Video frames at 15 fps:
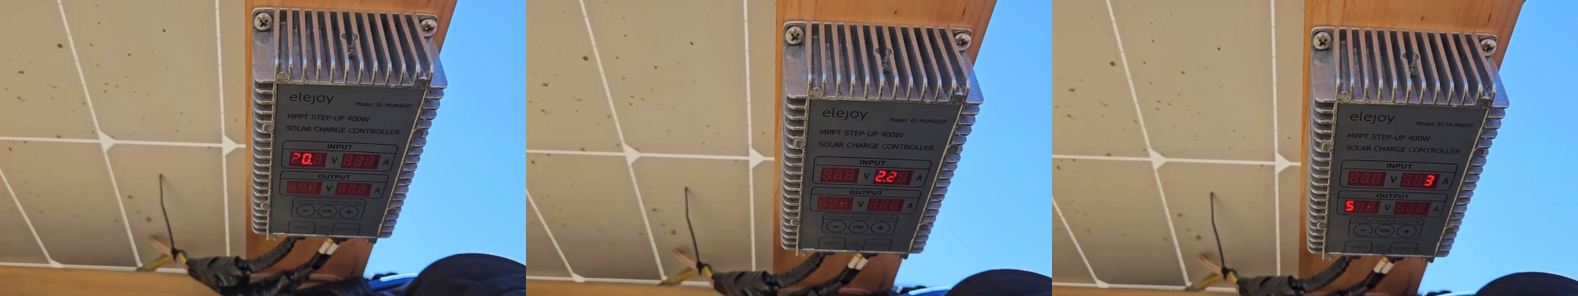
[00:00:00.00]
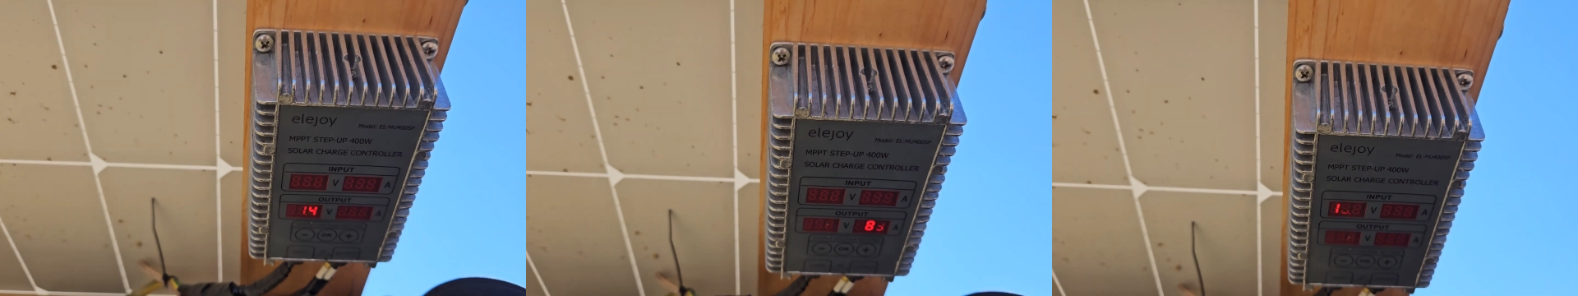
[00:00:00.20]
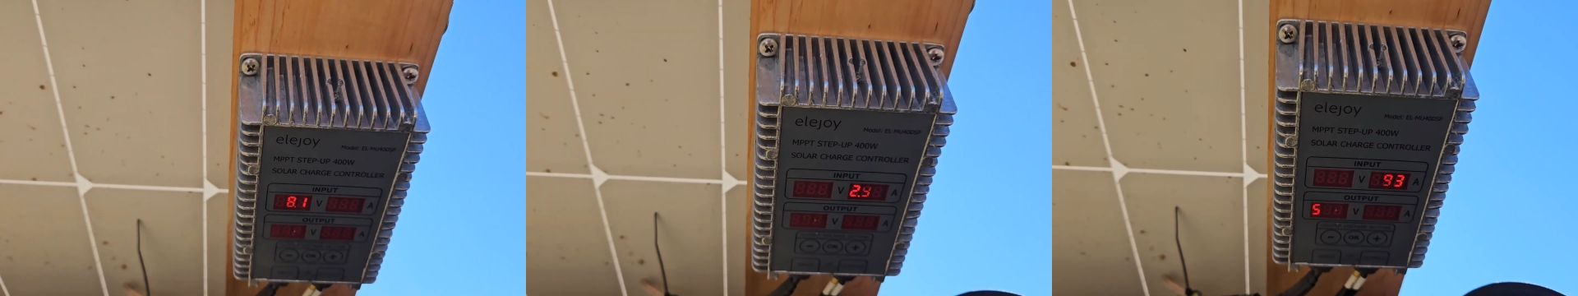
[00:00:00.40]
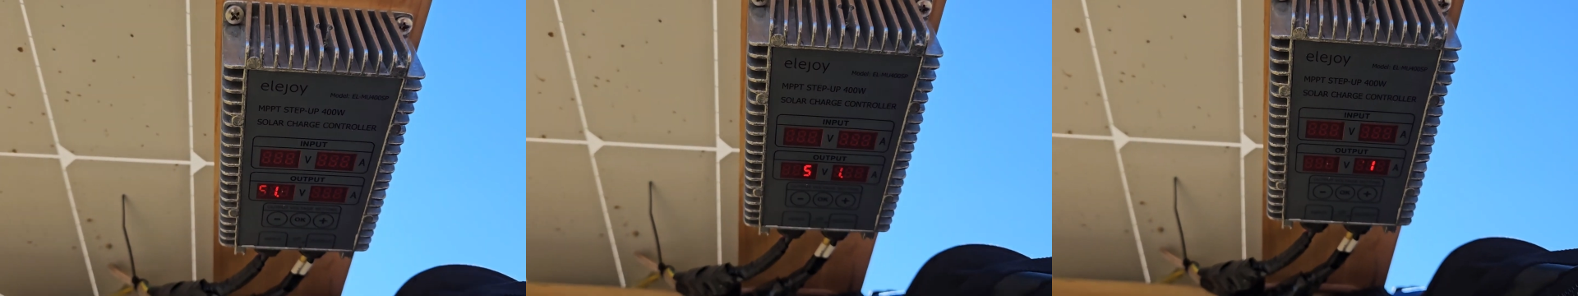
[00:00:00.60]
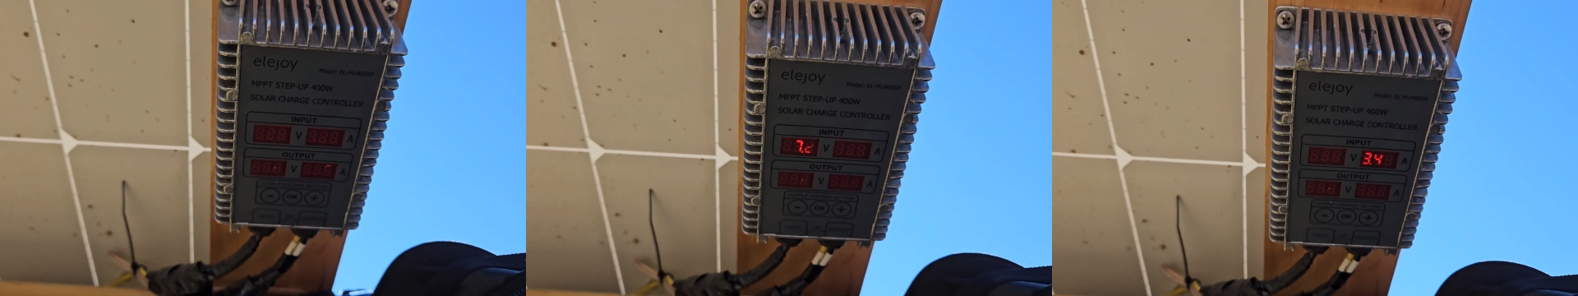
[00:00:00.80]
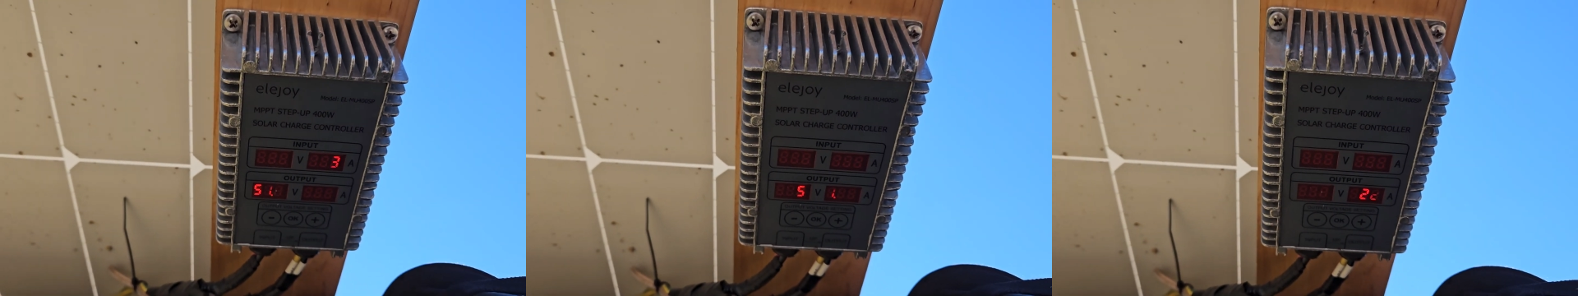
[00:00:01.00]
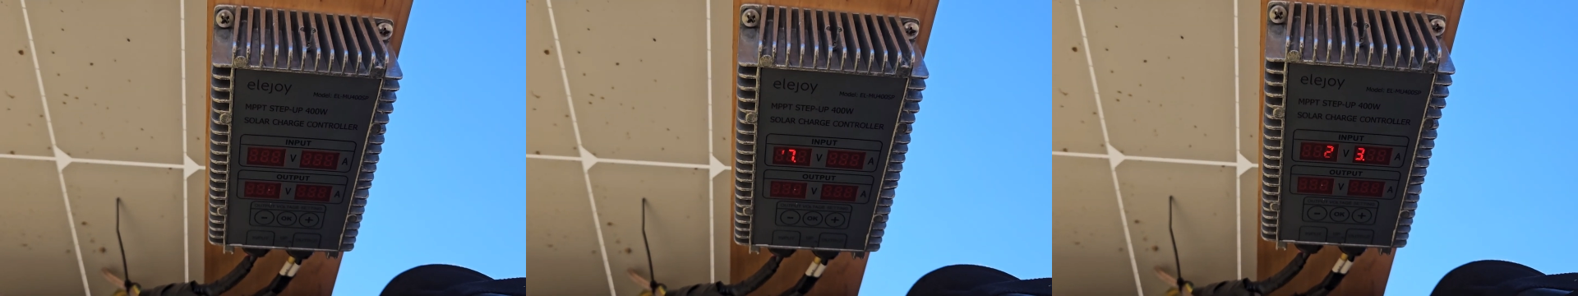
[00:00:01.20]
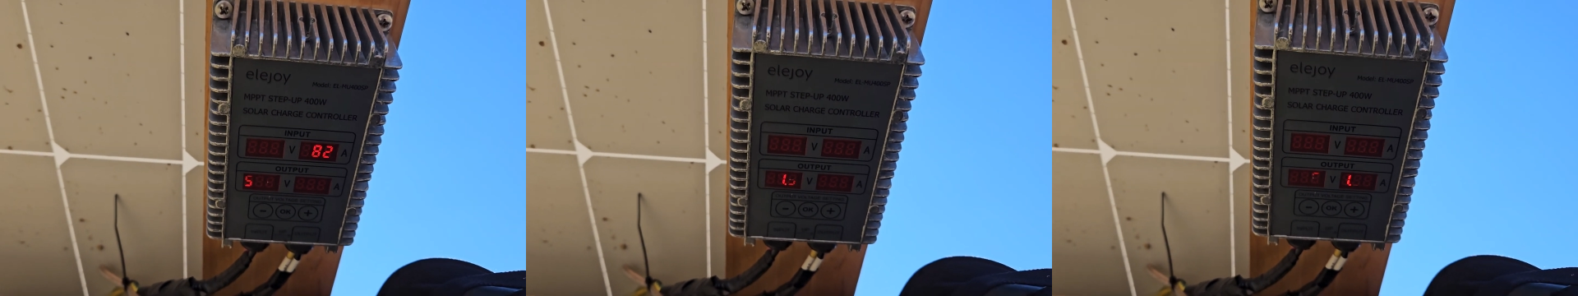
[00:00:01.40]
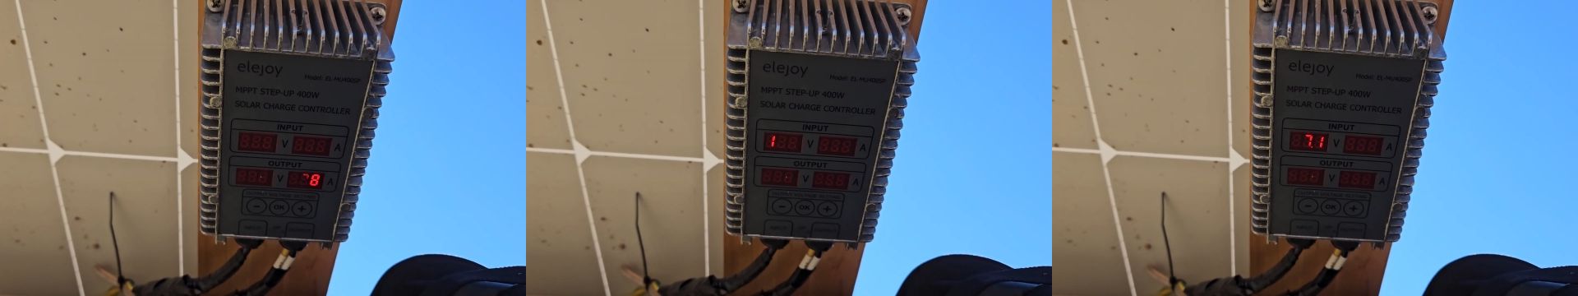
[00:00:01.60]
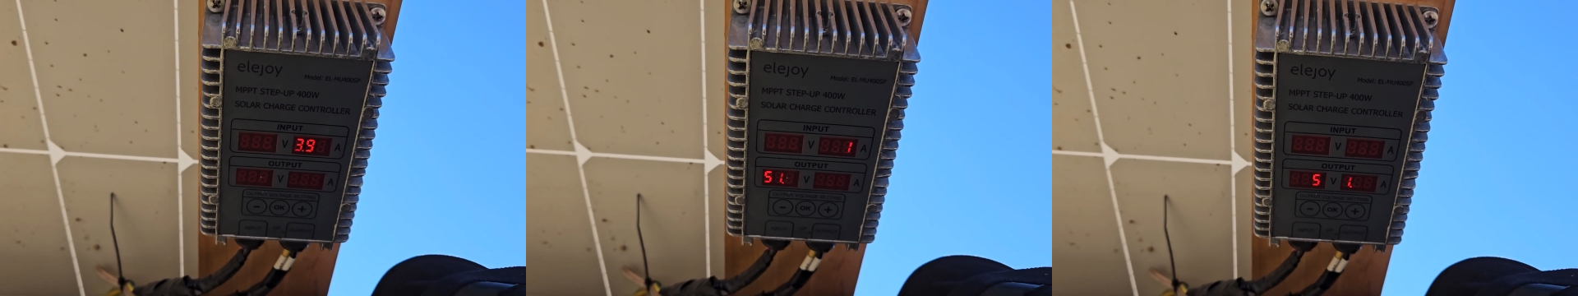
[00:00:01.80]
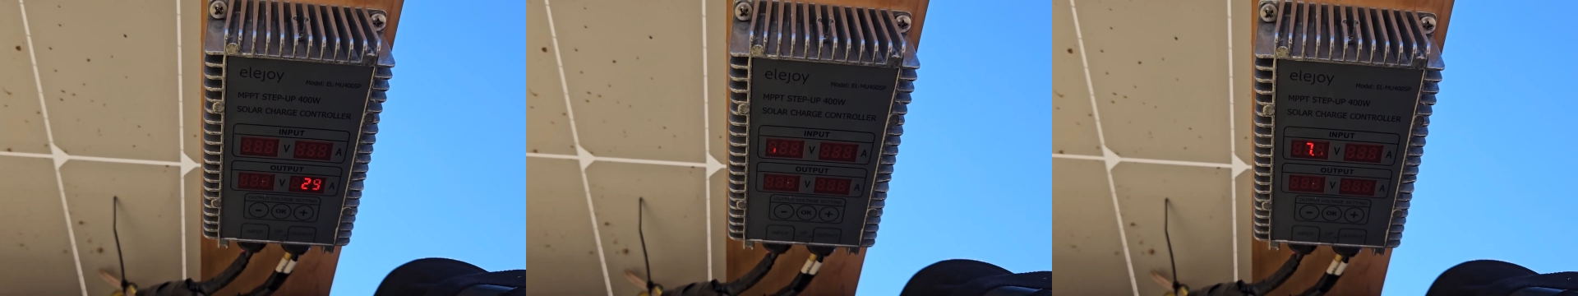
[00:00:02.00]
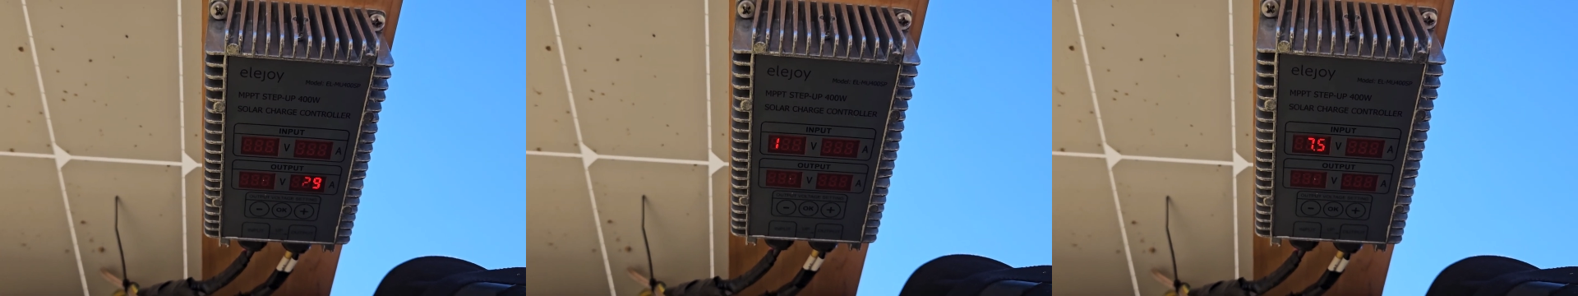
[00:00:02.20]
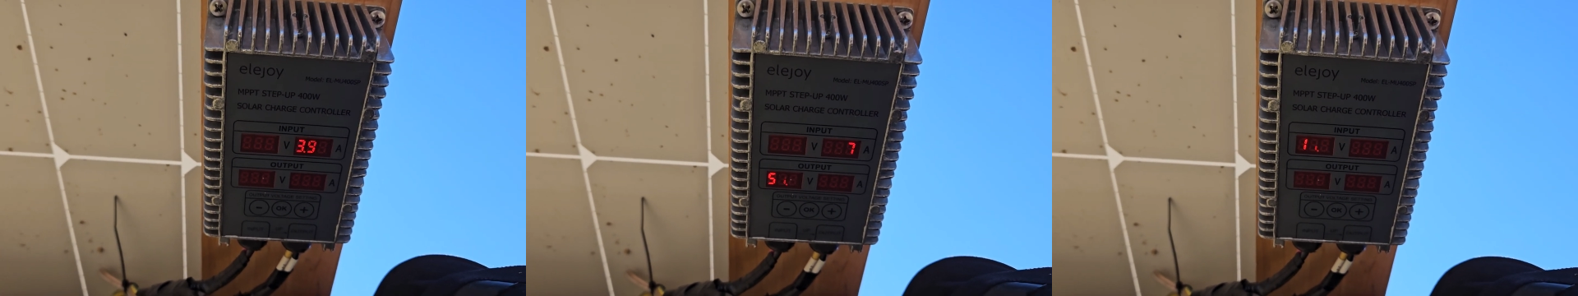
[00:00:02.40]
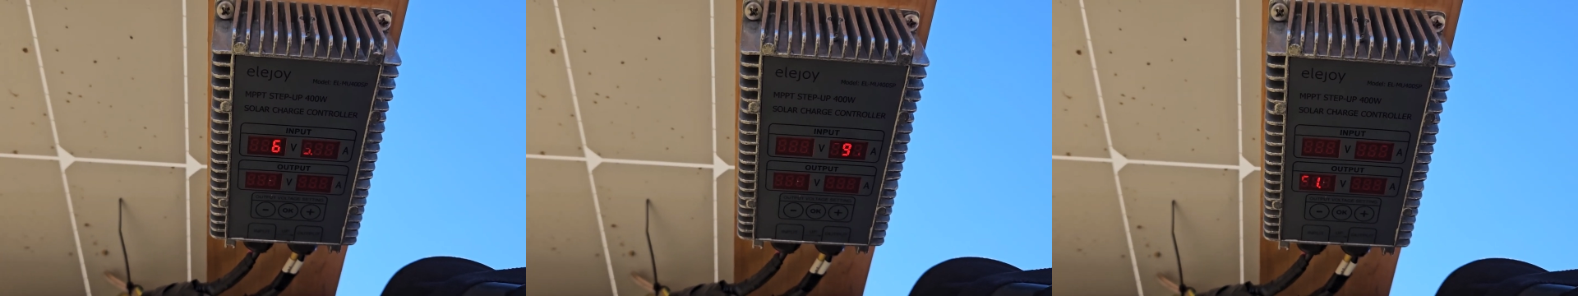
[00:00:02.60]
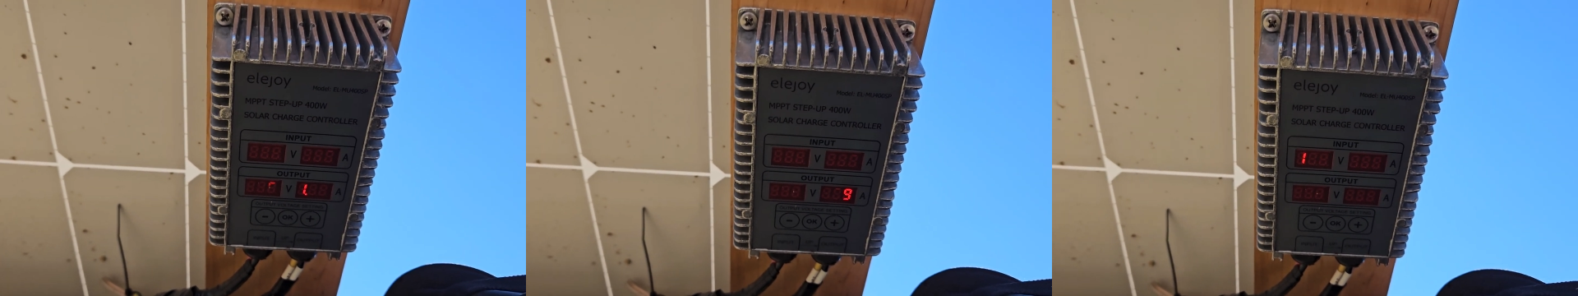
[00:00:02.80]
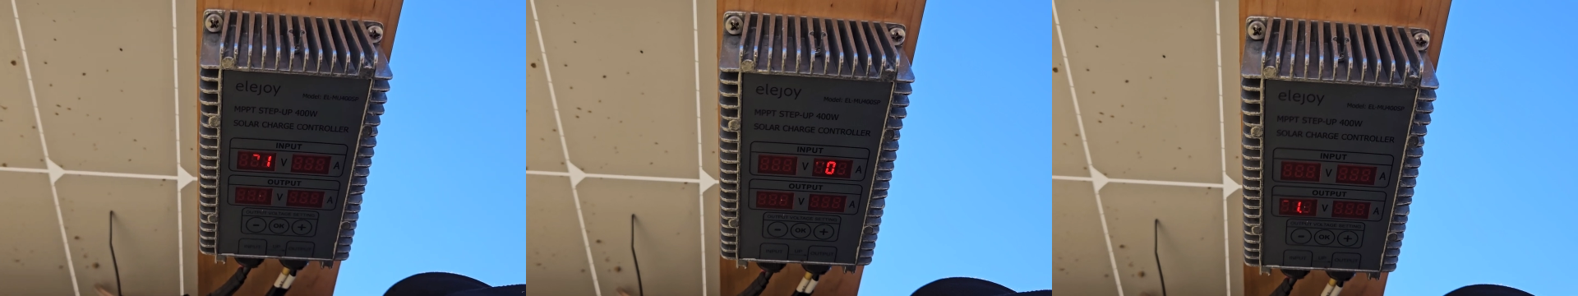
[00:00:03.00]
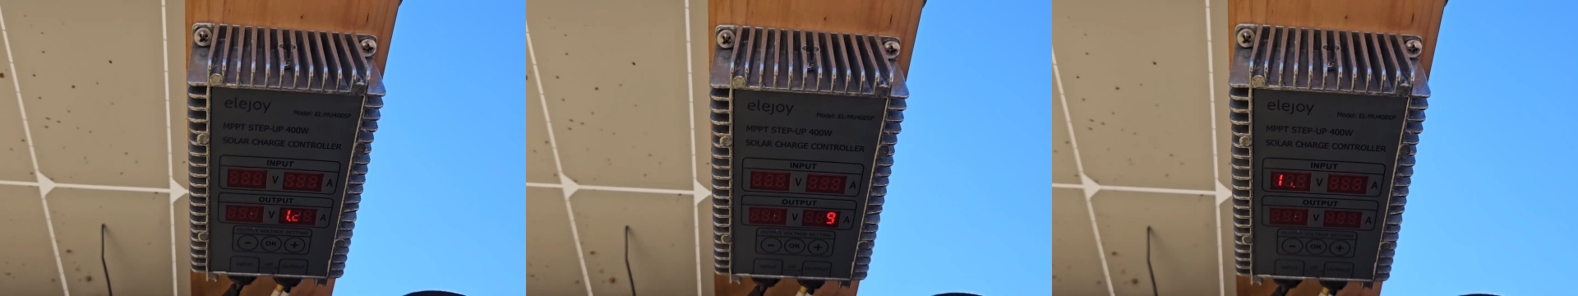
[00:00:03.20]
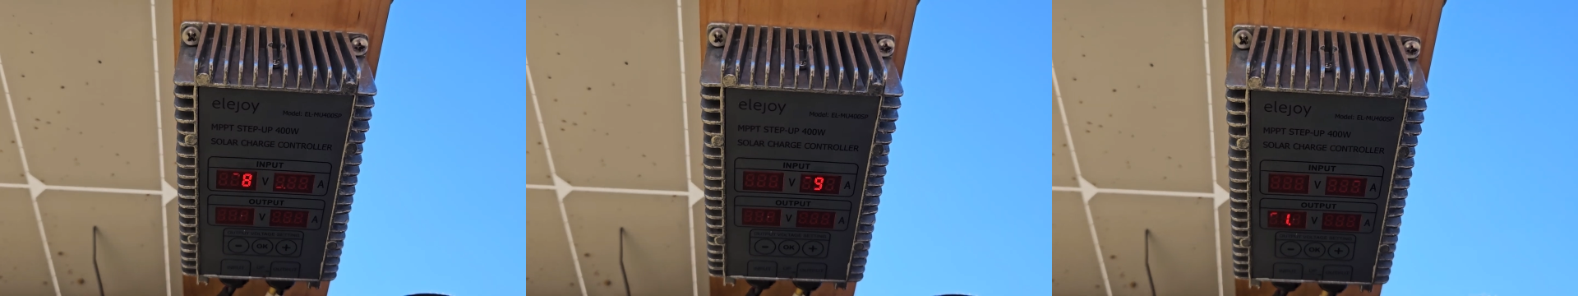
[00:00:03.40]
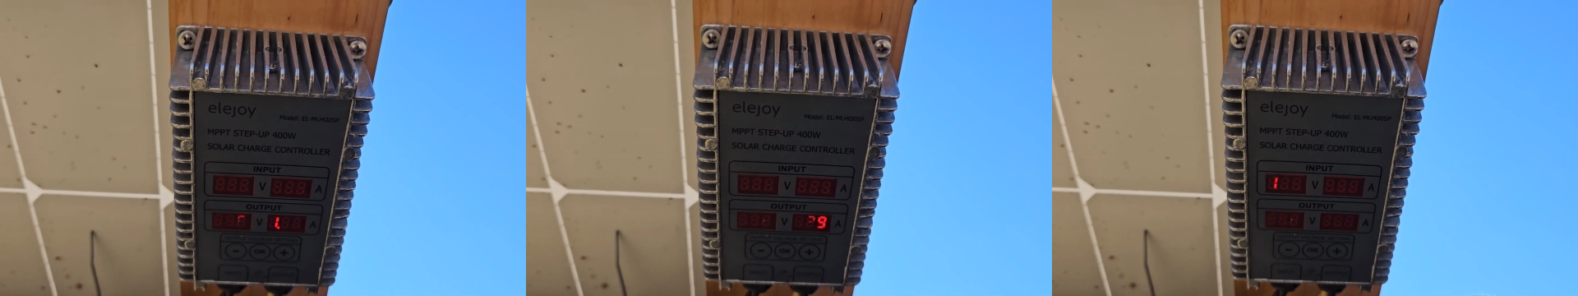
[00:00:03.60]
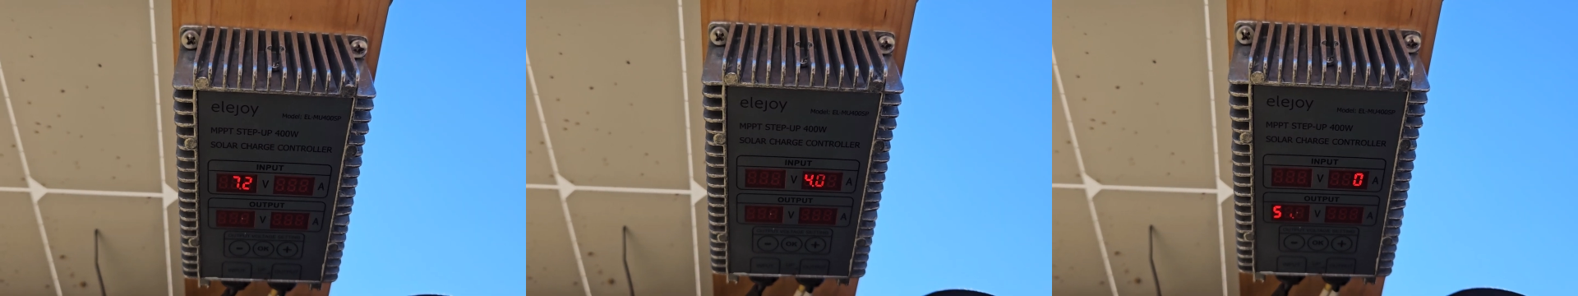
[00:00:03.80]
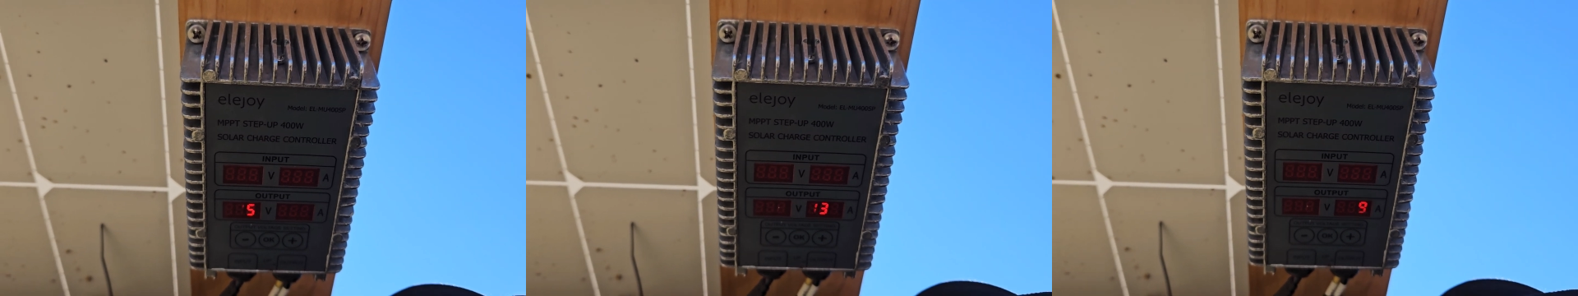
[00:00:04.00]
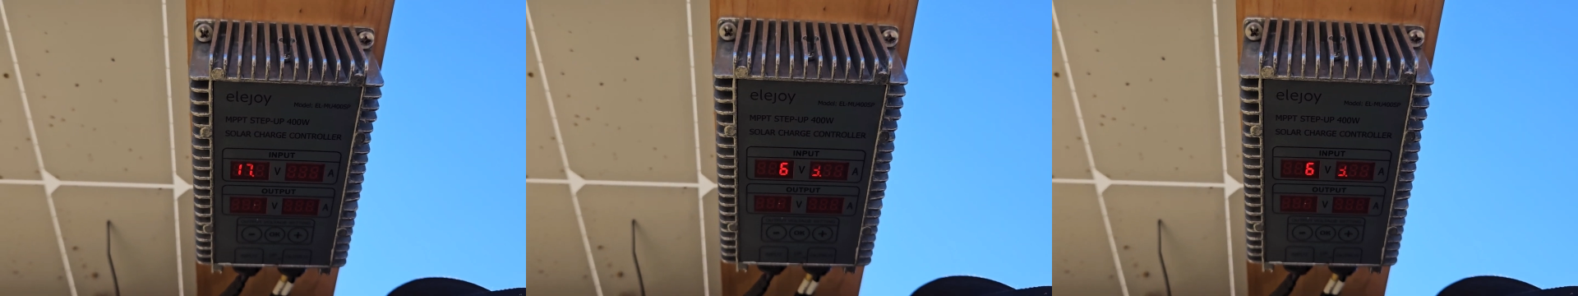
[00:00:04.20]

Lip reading: No face is visible, so there are no lips to read.